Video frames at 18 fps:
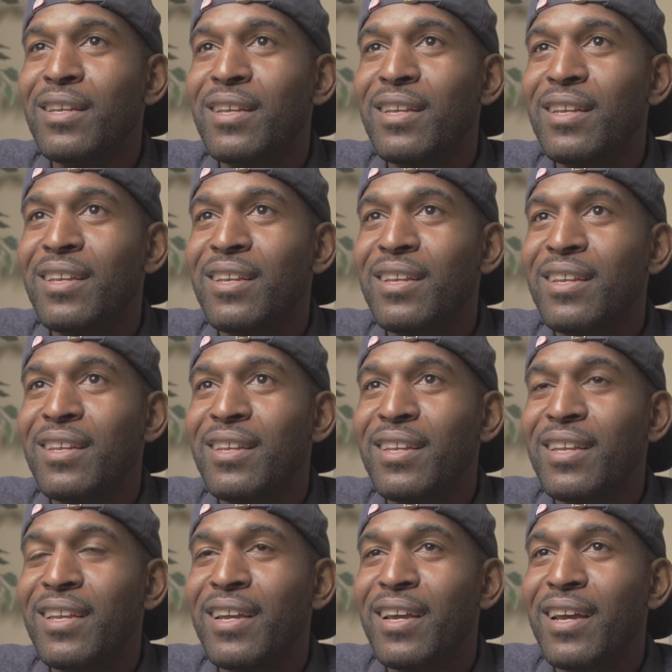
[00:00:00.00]

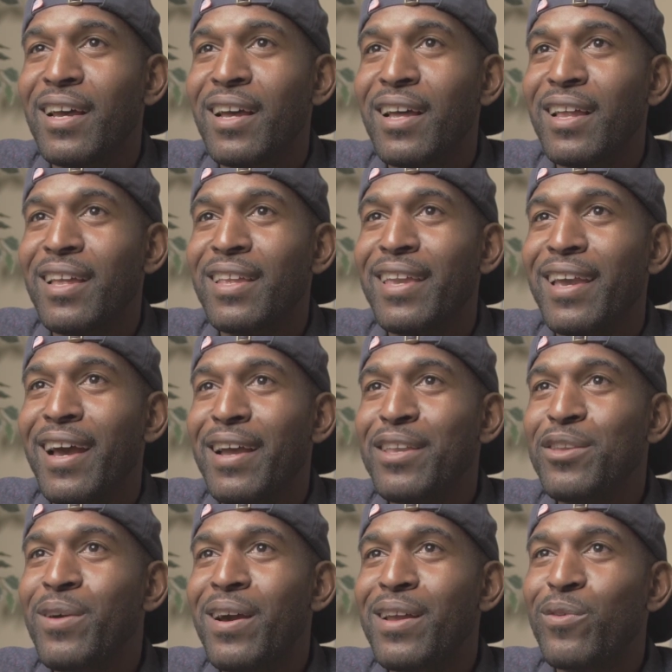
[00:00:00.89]
Yeah, you
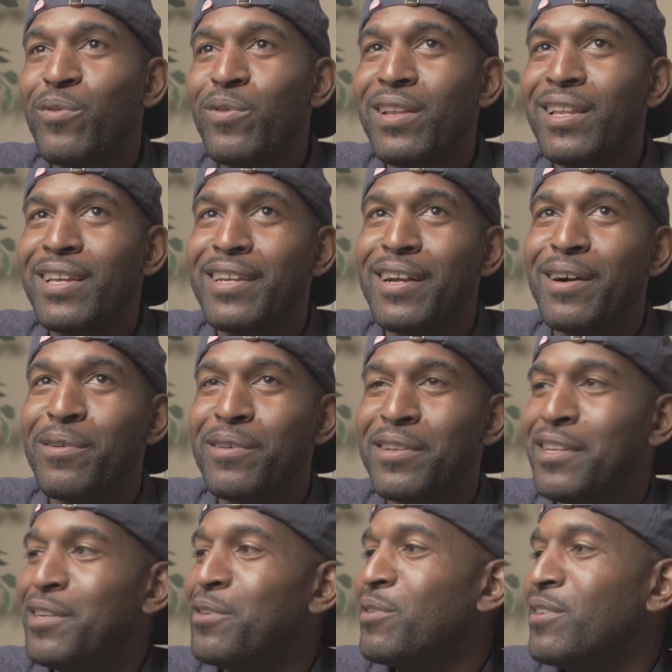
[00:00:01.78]
got to really go and
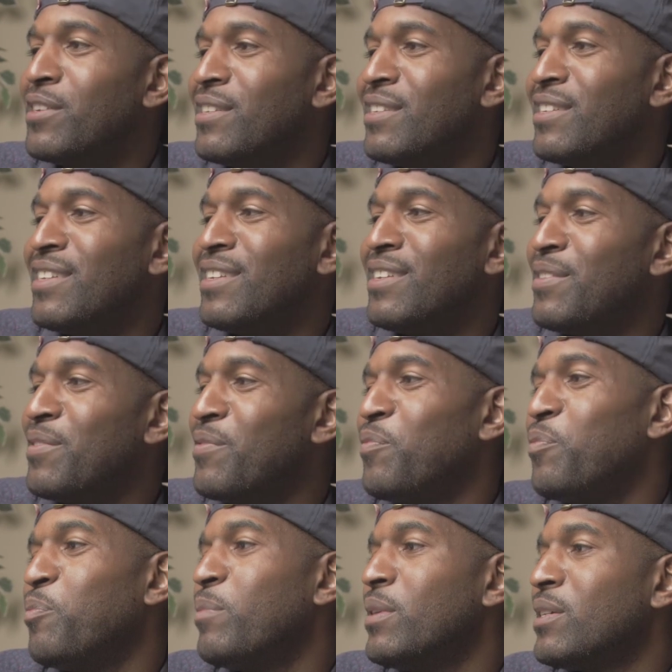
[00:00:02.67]
do it,
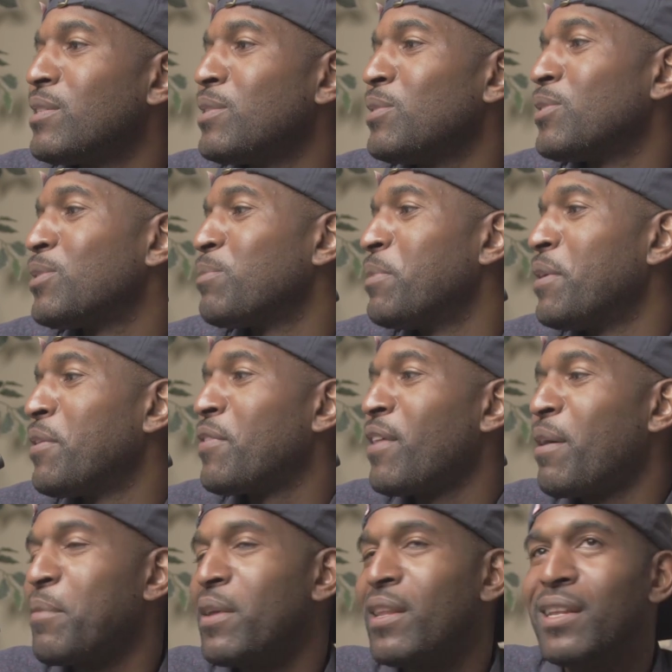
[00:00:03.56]
Mr. Smith. I
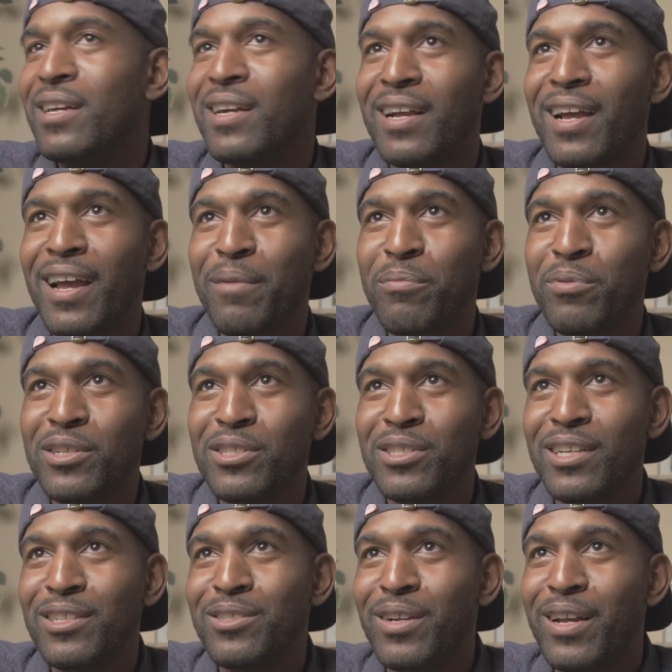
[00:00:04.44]
mean, look, I appreciate
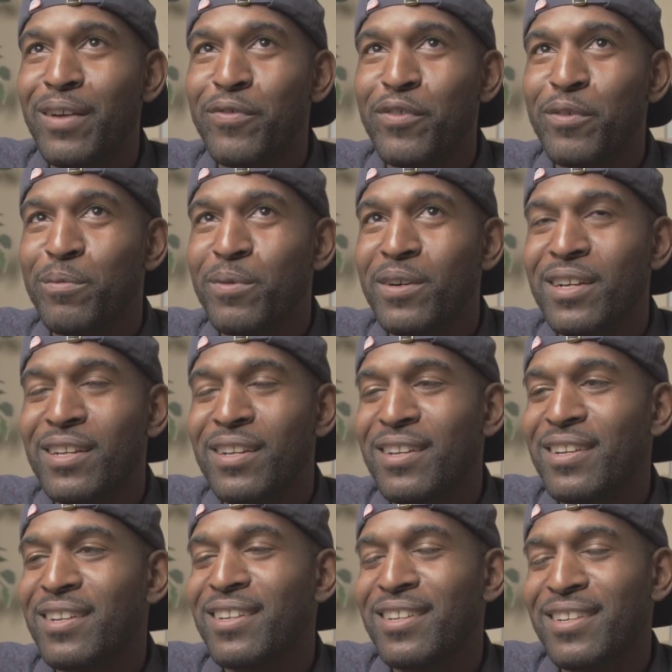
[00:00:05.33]
your effort, but
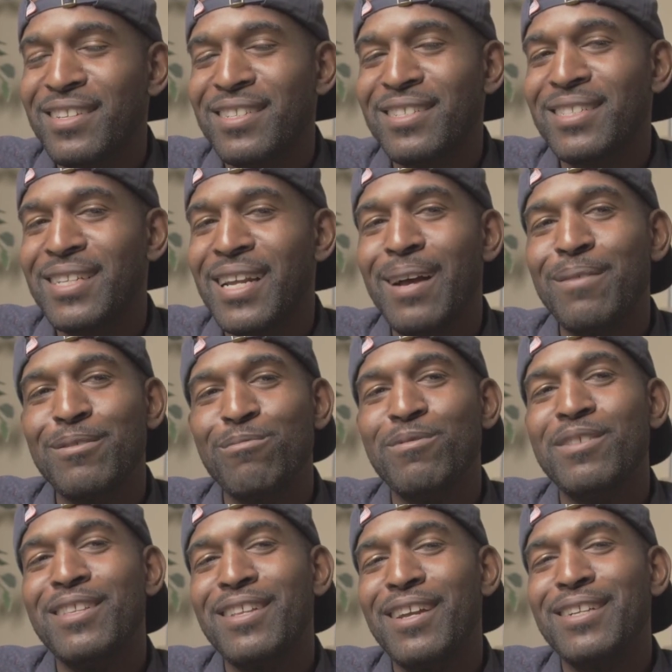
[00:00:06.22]
Times
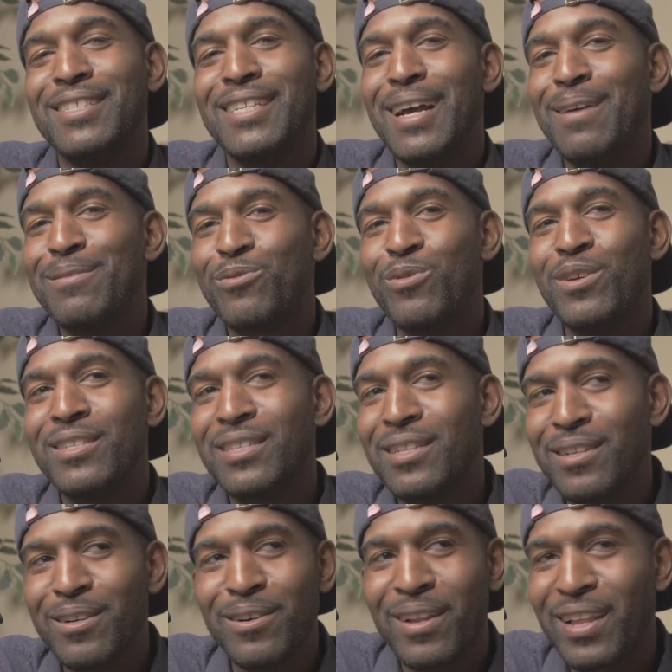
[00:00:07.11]
Square is a little
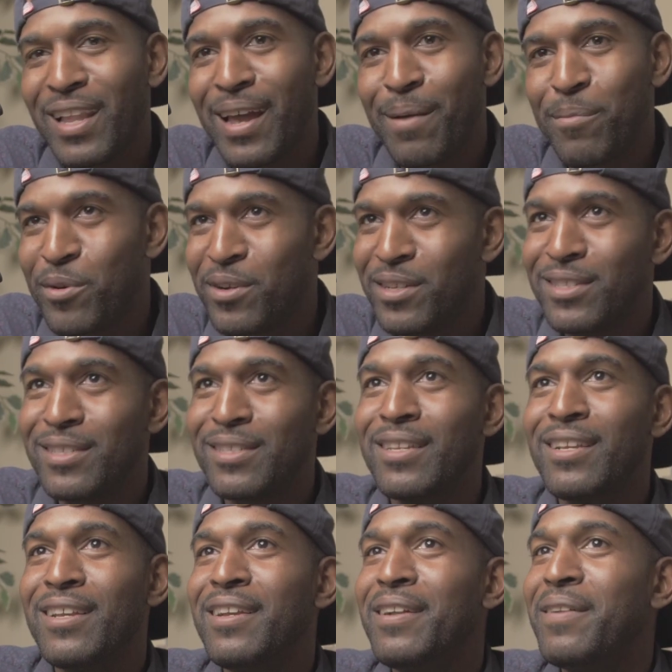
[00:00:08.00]
glamorous
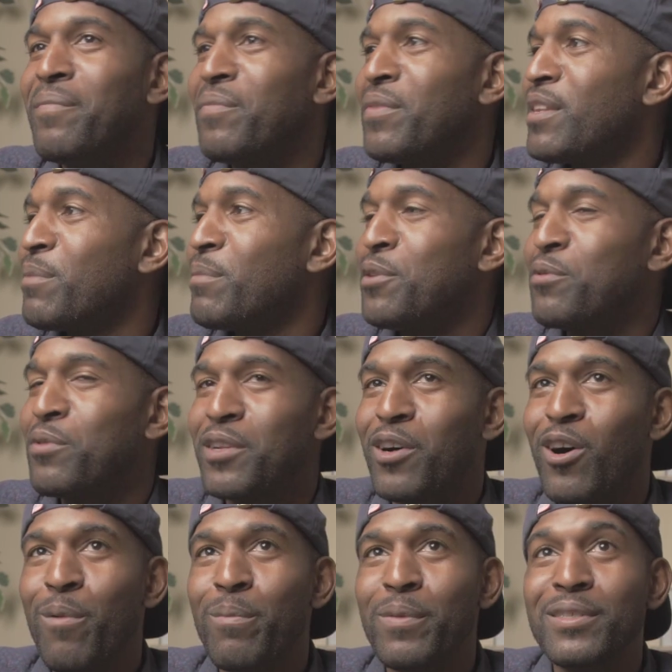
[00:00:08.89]
to be doing the
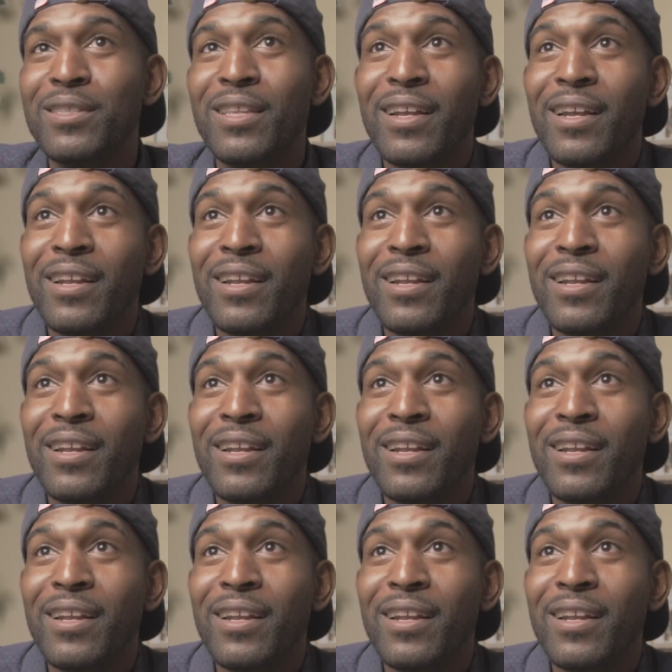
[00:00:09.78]
homeless thing.